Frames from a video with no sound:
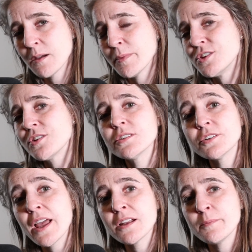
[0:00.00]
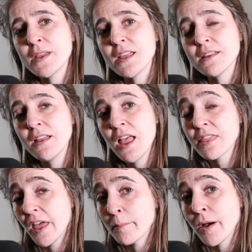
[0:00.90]
But you can learn how to be
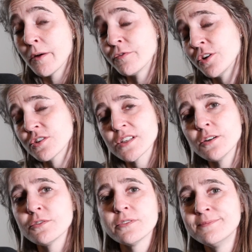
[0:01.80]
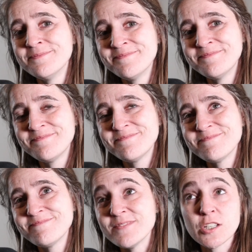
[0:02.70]
that mom for yourself.
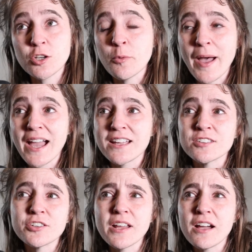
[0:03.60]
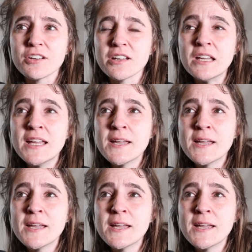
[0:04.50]
You can go back and learn how to